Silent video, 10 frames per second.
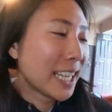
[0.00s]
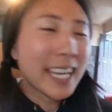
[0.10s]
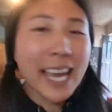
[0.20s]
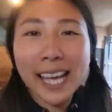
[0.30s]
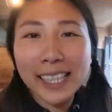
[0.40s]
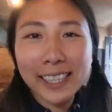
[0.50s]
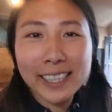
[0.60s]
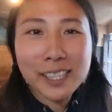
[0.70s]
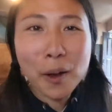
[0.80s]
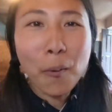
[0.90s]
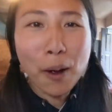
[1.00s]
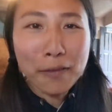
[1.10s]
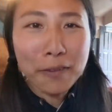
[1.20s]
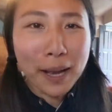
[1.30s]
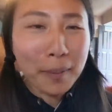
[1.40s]
He handed us
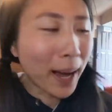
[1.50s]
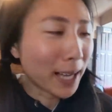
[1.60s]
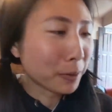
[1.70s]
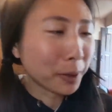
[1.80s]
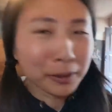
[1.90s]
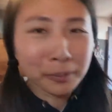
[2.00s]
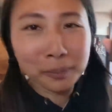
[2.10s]
Wi-Fi password.